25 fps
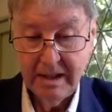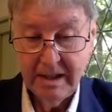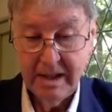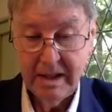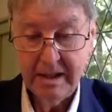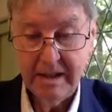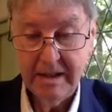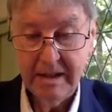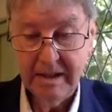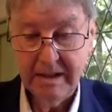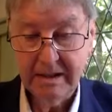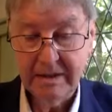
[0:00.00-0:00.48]

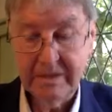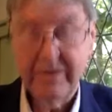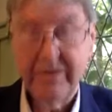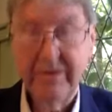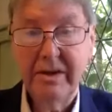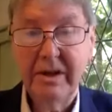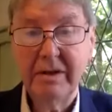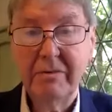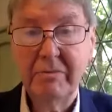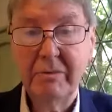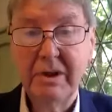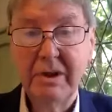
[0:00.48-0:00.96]
I'd like to
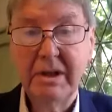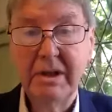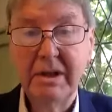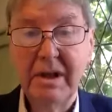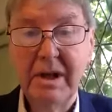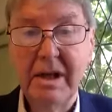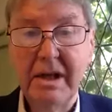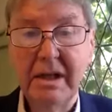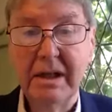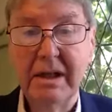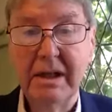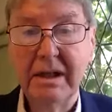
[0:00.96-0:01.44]
think we
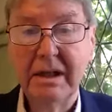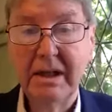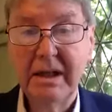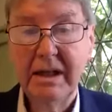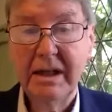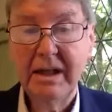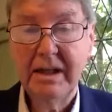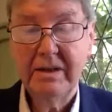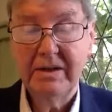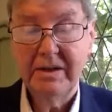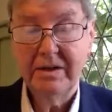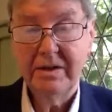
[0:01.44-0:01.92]
can
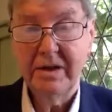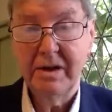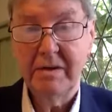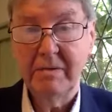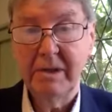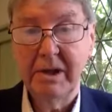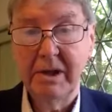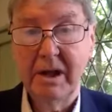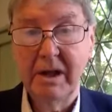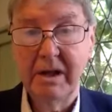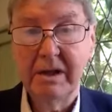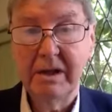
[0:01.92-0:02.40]
clear the
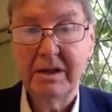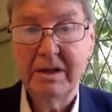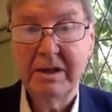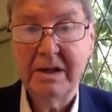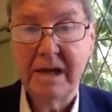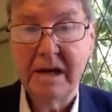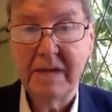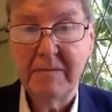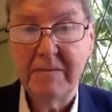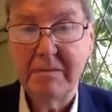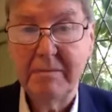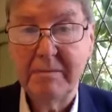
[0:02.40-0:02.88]
terminology
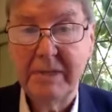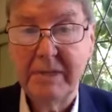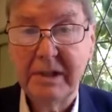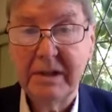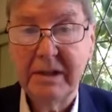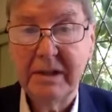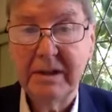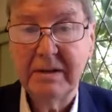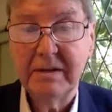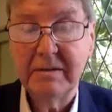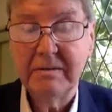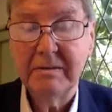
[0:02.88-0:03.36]
up a bit,
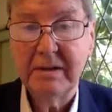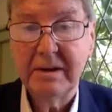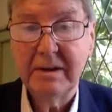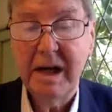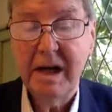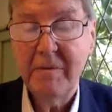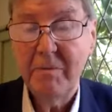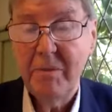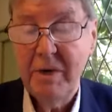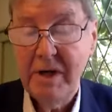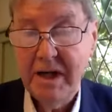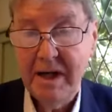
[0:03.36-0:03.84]

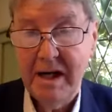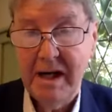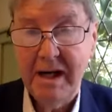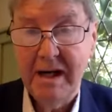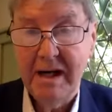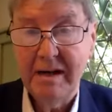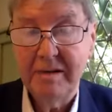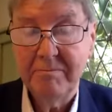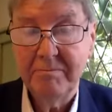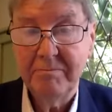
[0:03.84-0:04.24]
and we are.